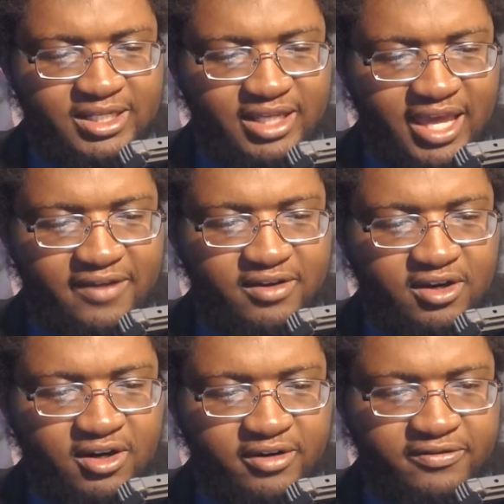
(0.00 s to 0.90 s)
Hate
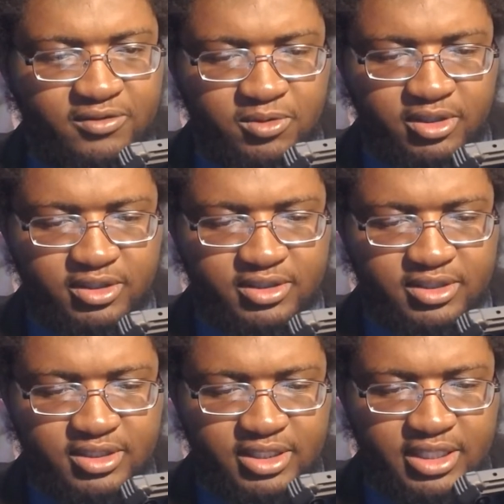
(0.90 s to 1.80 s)
heartful words.
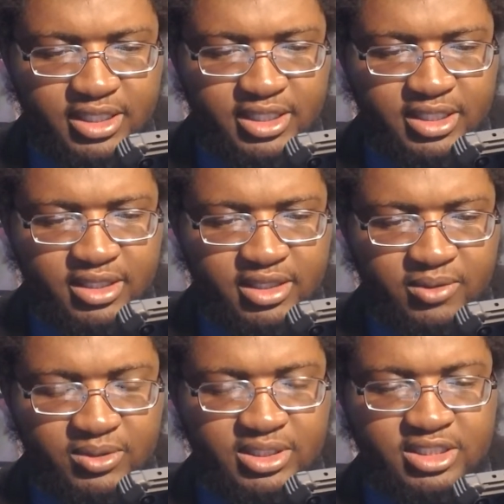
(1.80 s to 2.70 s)
We
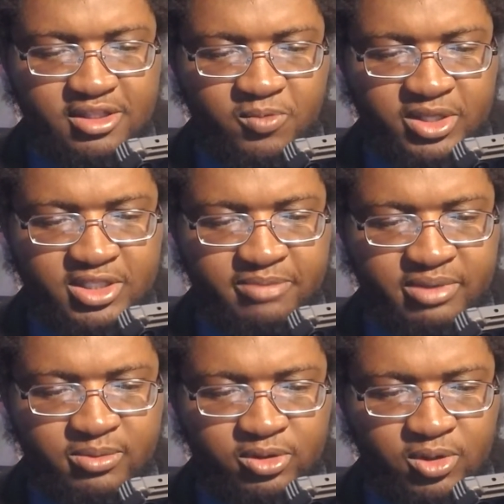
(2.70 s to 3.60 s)
see silhouettes of
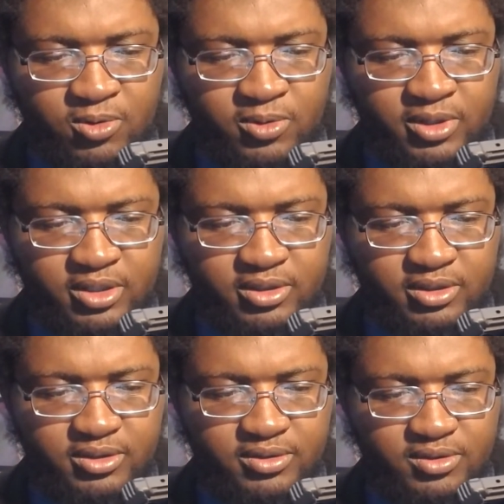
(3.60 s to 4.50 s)
people
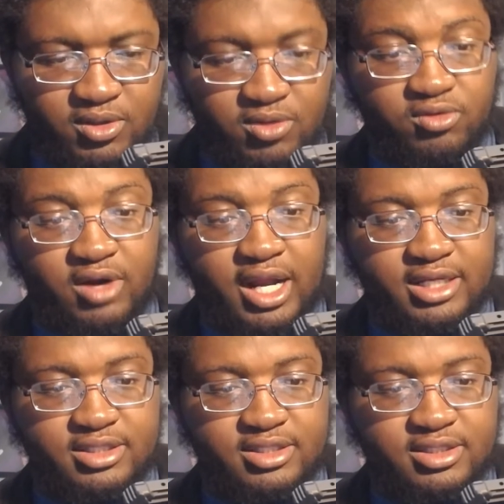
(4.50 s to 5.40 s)
throwing
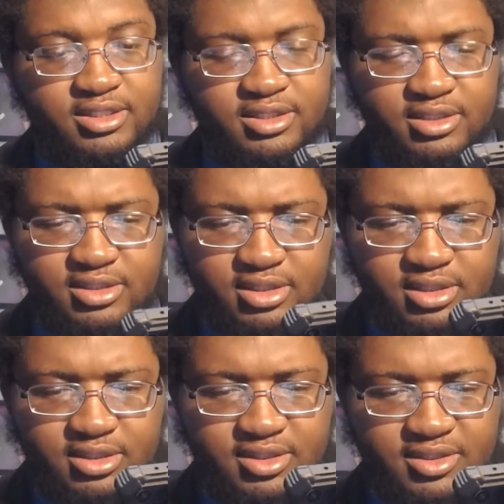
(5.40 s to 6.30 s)
rocks.
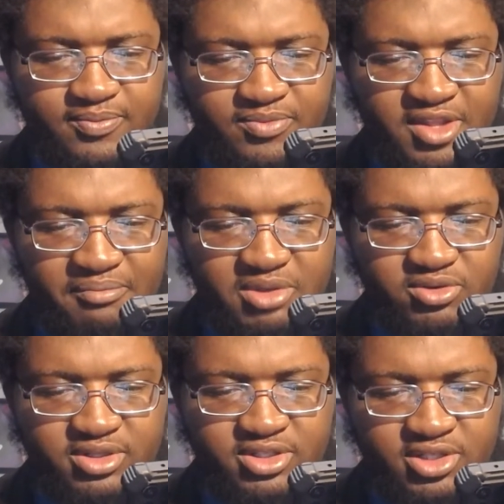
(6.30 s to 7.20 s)
Jeez.
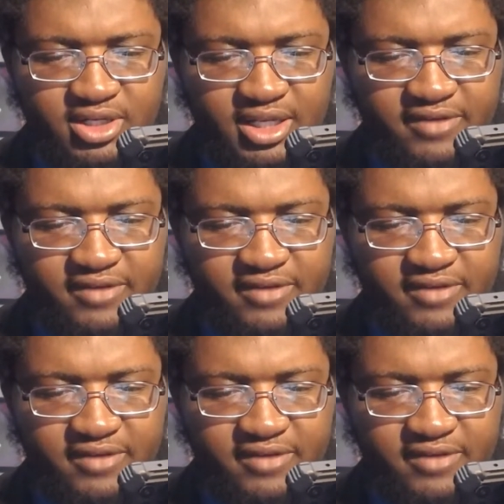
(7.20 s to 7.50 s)
Mutants shouldn't